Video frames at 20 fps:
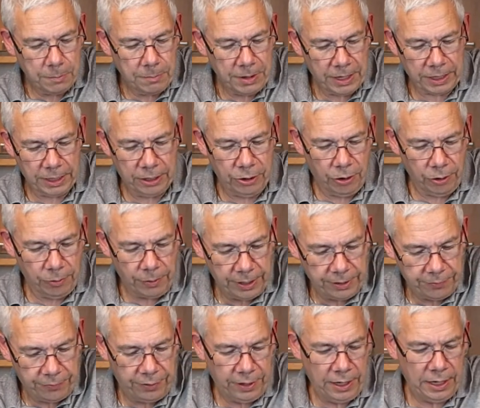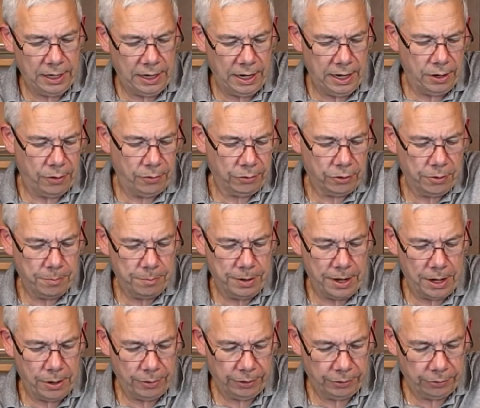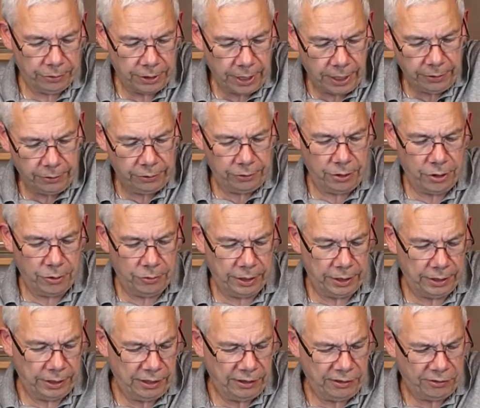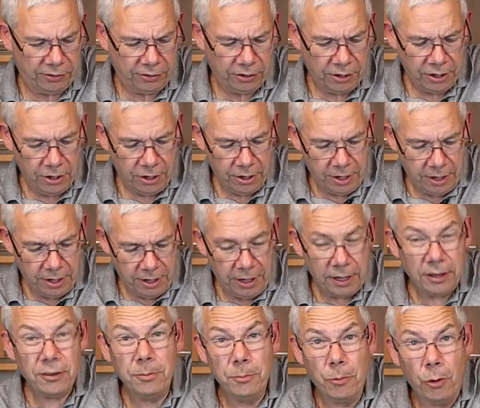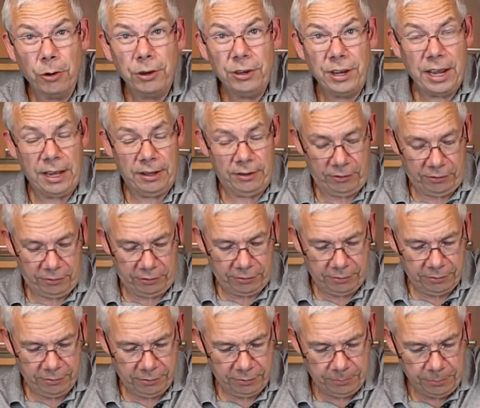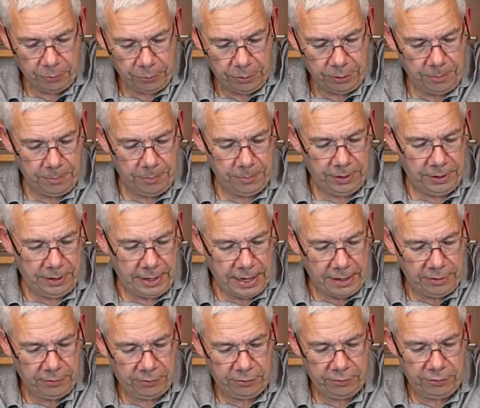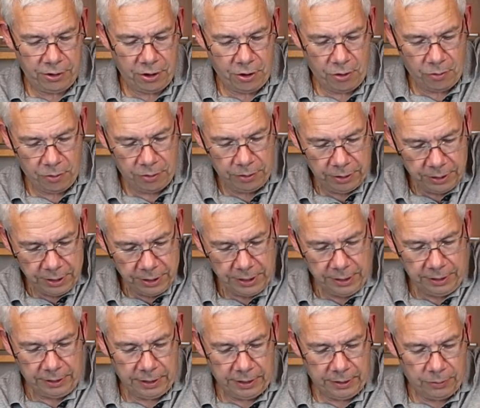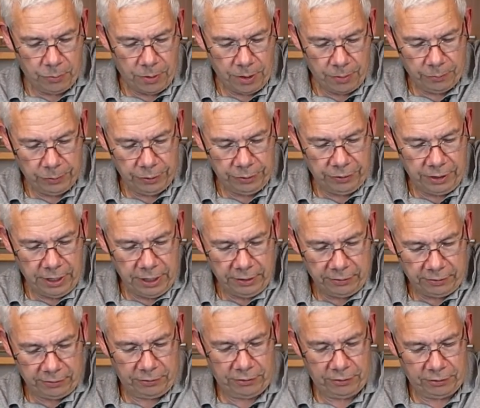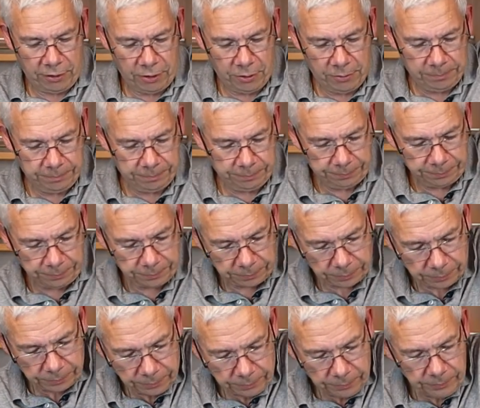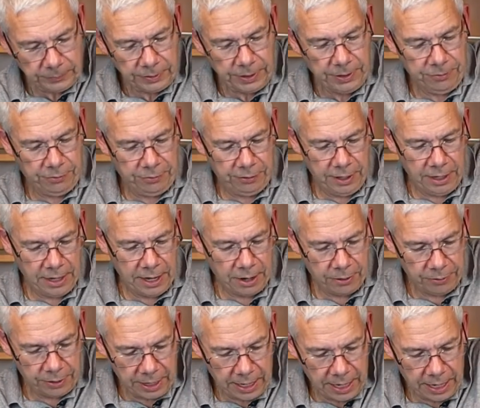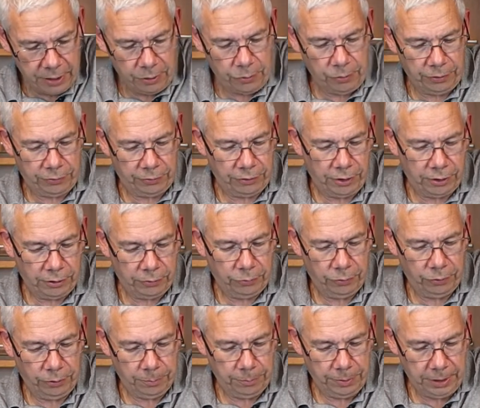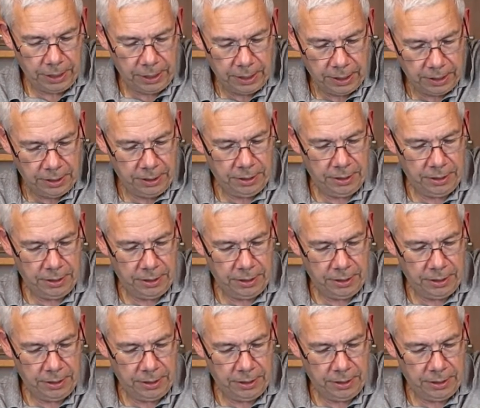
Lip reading: But I can already feel here, comparing to the other dough, that it's more dense. It's more dense dough than the one with yeast. So see how the end result will be.